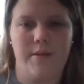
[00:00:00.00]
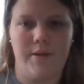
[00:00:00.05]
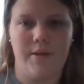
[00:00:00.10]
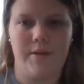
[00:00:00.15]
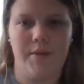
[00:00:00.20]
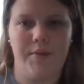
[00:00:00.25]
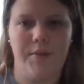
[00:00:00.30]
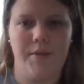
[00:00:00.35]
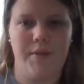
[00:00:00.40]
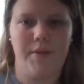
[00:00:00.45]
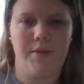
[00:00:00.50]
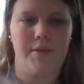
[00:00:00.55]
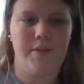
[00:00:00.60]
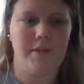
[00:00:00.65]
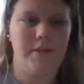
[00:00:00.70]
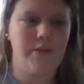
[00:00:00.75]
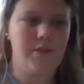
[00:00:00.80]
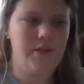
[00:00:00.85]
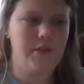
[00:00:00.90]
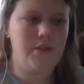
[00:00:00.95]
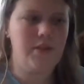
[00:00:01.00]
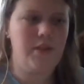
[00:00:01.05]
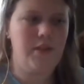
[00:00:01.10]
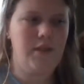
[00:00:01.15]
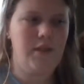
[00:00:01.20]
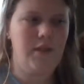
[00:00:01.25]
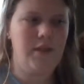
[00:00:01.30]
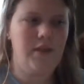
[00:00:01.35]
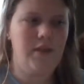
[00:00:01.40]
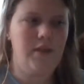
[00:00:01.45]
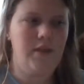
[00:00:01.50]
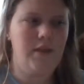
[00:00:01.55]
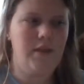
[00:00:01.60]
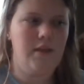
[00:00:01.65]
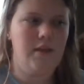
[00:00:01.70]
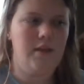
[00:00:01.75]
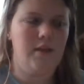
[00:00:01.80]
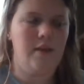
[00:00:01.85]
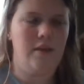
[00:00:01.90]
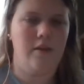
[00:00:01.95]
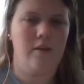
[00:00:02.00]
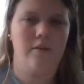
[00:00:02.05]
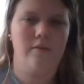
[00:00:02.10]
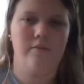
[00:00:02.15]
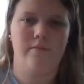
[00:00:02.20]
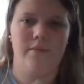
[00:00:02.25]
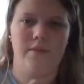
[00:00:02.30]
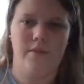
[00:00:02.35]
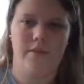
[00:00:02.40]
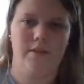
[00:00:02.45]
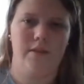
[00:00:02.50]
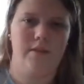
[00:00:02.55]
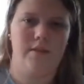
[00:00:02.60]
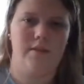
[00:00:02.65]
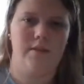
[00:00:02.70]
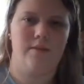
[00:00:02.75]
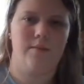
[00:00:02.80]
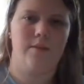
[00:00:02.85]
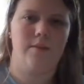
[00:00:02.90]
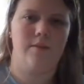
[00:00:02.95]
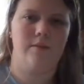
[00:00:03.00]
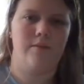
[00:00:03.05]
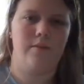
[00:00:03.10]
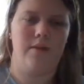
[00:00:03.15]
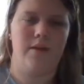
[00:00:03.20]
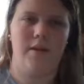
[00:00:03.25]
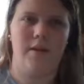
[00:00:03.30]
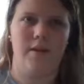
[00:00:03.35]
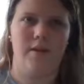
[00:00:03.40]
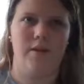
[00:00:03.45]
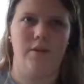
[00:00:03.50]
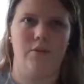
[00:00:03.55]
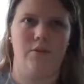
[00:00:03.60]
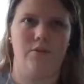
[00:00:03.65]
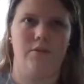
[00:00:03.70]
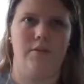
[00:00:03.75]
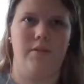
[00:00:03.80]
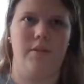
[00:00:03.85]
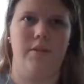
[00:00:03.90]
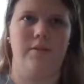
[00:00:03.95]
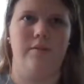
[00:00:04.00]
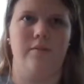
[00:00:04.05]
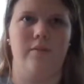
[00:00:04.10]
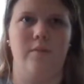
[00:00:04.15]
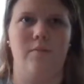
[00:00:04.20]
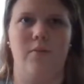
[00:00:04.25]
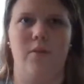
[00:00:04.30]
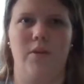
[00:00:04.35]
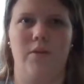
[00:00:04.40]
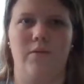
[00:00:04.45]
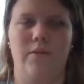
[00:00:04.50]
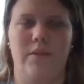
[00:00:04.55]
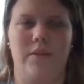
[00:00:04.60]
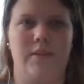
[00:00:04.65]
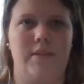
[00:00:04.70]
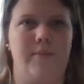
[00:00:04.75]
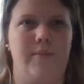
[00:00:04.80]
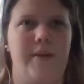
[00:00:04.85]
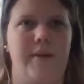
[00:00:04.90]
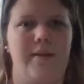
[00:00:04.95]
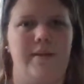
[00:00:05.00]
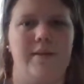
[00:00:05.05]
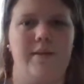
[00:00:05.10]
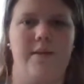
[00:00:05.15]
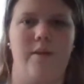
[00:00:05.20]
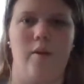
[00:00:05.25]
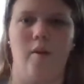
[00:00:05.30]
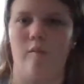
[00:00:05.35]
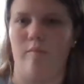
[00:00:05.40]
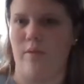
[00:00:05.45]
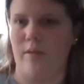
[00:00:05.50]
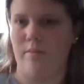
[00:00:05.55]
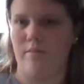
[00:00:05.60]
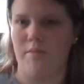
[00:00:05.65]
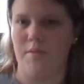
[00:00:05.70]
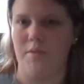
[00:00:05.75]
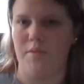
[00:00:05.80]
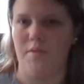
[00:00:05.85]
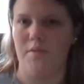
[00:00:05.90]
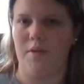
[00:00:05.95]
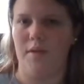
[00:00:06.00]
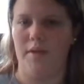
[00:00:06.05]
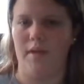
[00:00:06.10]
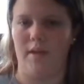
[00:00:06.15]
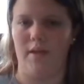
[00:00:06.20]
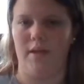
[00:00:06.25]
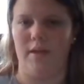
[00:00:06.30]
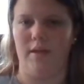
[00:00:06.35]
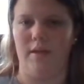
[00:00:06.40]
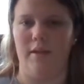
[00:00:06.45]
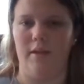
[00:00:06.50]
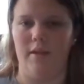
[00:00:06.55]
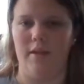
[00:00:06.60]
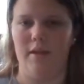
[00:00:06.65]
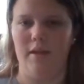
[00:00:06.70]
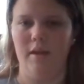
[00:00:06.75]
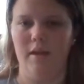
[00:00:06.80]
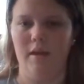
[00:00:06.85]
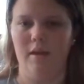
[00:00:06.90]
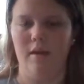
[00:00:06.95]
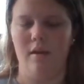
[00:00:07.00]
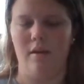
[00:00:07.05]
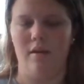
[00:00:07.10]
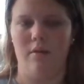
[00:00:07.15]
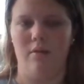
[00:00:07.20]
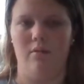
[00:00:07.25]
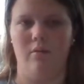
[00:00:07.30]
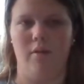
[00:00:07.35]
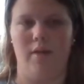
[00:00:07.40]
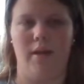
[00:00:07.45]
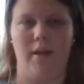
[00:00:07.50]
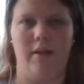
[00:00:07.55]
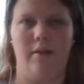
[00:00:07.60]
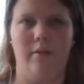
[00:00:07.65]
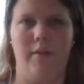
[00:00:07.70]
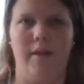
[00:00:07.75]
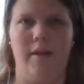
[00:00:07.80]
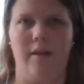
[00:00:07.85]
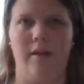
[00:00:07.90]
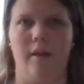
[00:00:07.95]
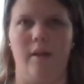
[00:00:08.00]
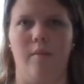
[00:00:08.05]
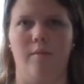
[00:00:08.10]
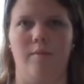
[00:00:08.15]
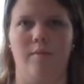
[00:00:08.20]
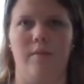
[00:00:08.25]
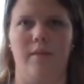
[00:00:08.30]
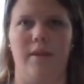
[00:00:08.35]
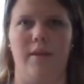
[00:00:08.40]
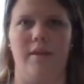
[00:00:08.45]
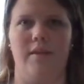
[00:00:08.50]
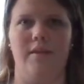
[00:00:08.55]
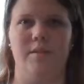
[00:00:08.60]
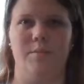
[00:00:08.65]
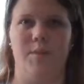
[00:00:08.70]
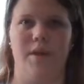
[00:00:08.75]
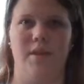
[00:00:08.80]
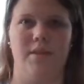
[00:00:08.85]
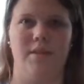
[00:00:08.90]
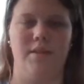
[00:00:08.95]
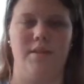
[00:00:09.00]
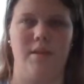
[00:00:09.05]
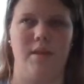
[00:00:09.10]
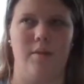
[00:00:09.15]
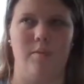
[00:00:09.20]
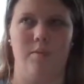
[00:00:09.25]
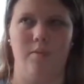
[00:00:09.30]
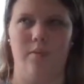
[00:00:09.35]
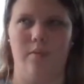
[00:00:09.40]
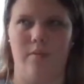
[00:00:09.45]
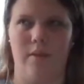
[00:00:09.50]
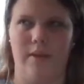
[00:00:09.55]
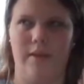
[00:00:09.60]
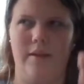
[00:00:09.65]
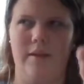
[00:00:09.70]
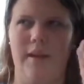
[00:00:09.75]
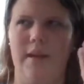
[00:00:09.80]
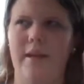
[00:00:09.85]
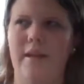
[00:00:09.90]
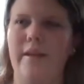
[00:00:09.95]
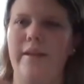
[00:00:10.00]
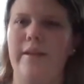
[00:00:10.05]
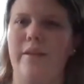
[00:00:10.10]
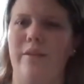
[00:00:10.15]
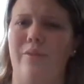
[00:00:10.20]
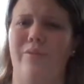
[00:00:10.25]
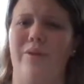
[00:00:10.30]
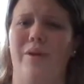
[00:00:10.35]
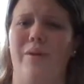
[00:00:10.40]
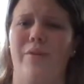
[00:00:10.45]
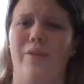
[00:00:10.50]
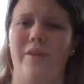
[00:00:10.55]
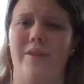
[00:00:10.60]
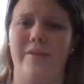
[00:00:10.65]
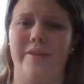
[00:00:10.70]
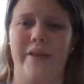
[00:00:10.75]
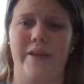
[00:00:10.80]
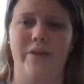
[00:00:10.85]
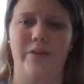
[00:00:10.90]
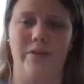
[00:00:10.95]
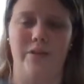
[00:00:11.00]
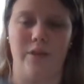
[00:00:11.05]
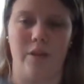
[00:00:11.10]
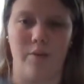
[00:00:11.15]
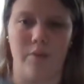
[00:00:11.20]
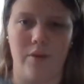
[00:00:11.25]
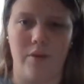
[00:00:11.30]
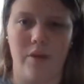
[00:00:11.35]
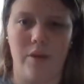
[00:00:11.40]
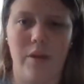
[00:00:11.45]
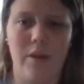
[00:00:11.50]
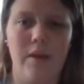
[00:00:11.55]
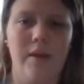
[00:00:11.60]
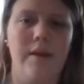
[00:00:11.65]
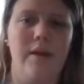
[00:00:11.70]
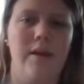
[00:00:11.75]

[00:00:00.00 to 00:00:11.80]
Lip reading: So usually during the summer, what I usually eat for breakfast depends on my mood and kind of like when I wake up. Like these past couple, like kind of like throughout the entire summer,